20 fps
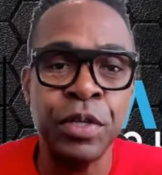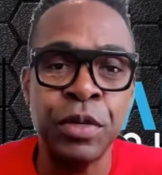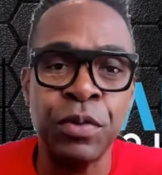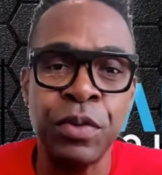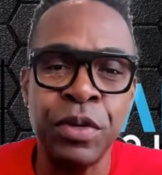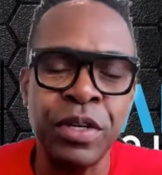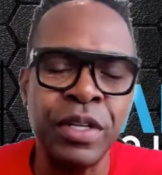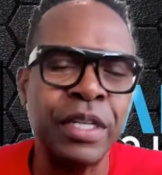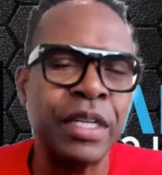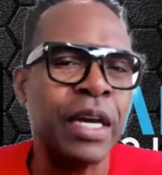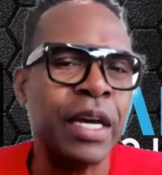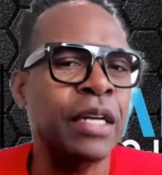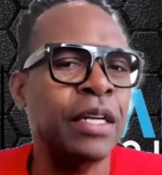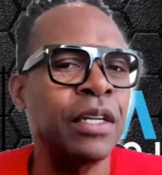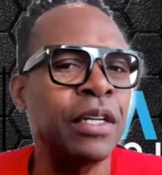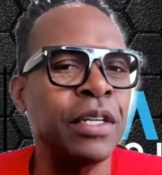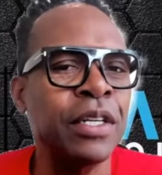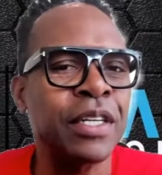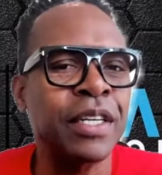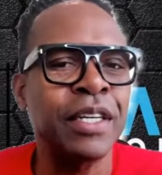And we're going to kind of
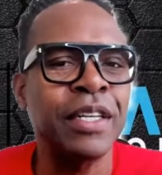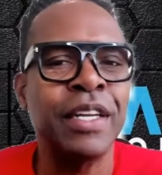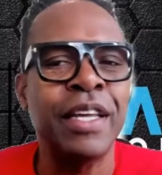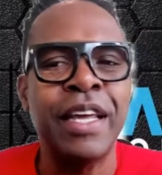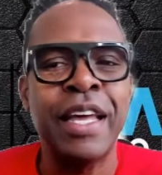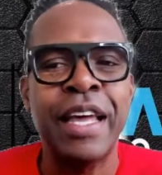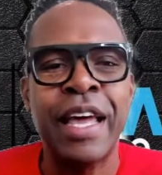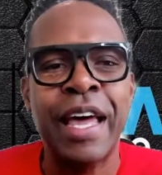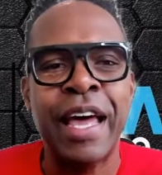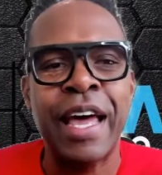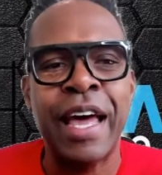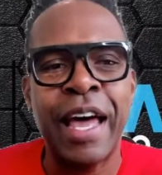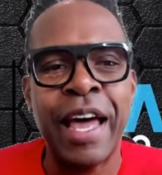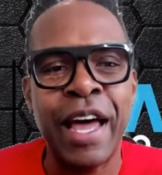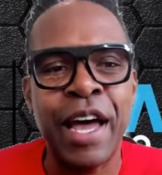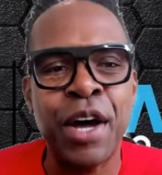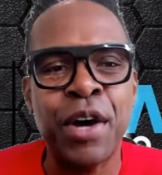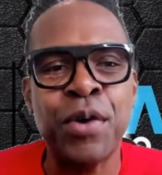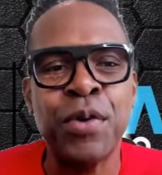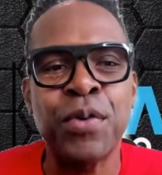look at
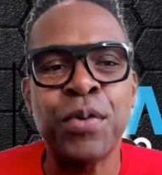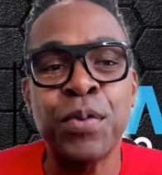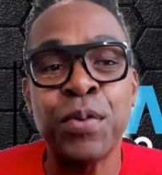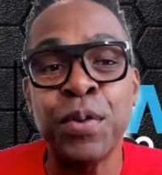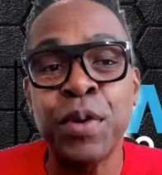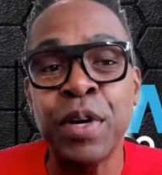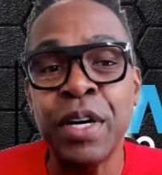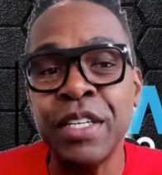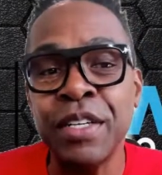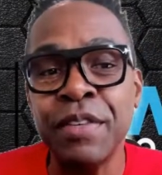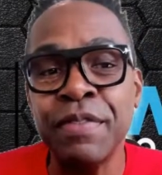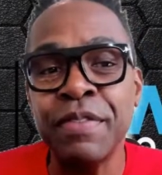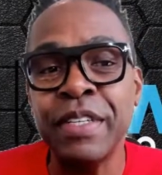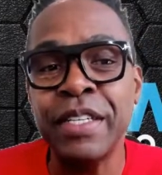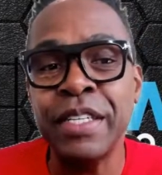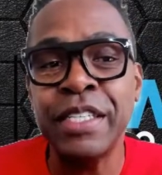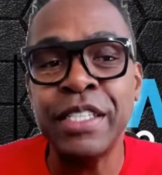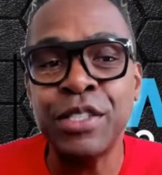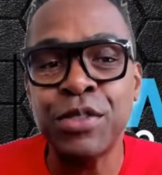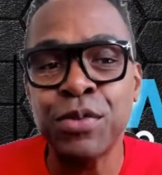how one of
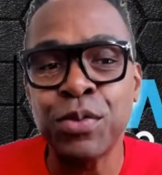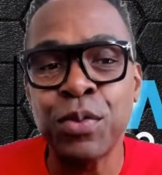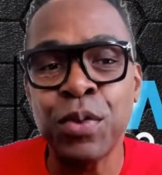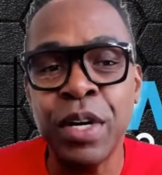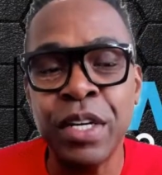these